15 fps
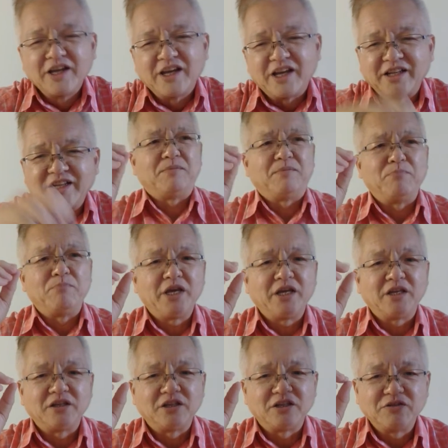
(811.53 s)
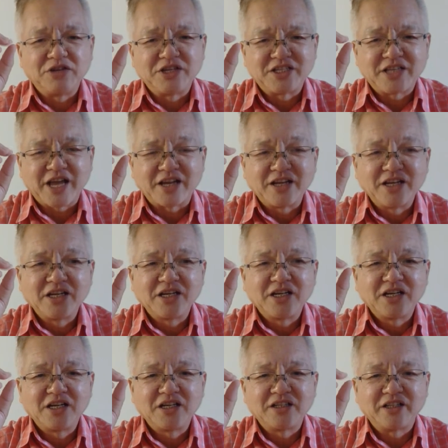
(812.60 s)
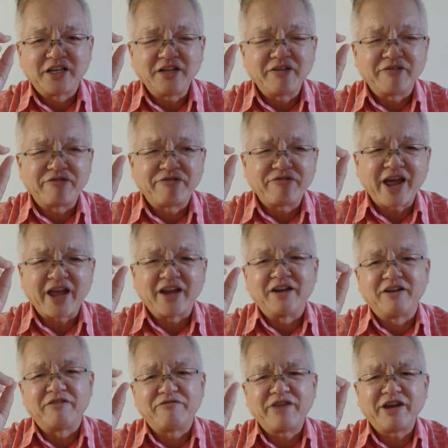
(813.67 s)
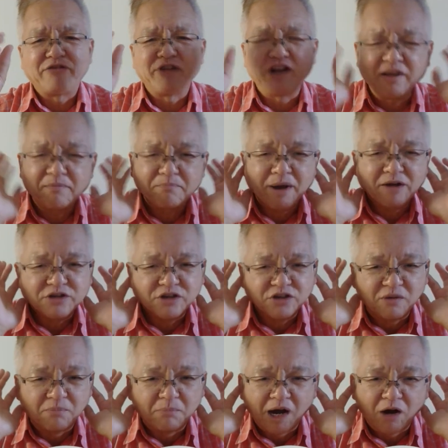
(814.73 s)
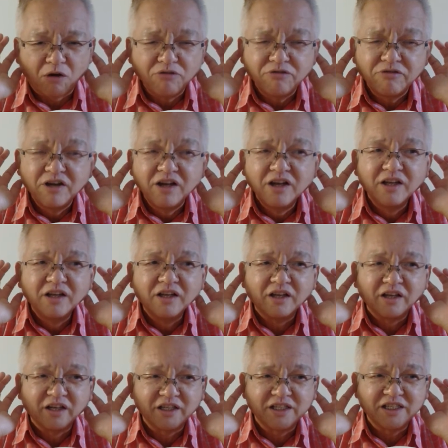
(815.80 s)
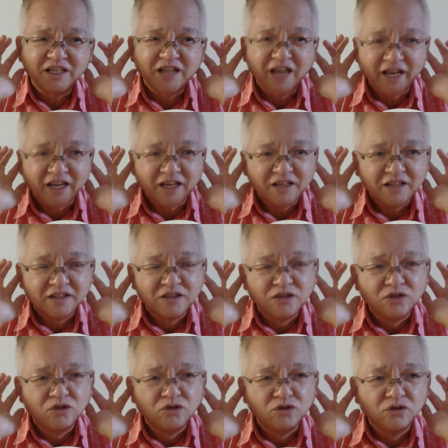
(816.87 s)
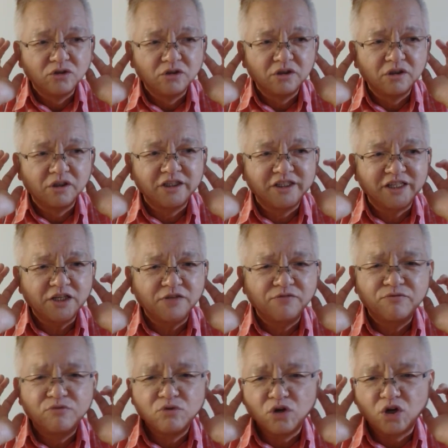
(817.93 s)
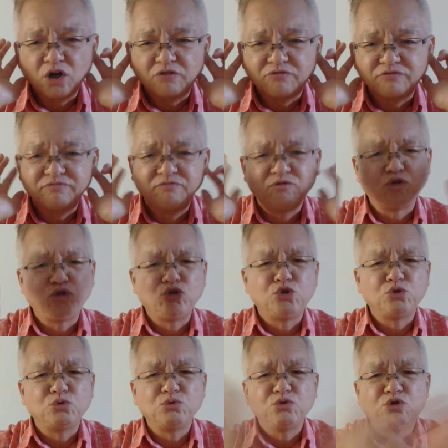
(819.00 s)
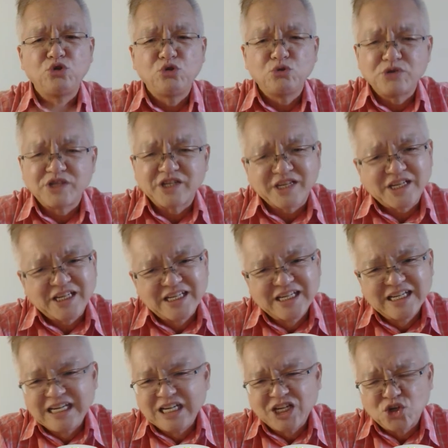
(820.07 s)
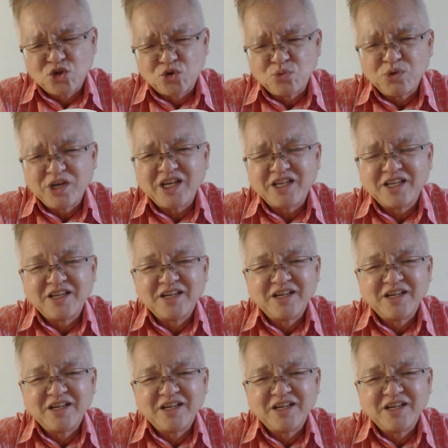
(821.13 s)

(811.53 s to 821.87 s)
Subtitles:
and the meat is tender. Then the fat really melts in your mouth. It's just full of juices, sweet,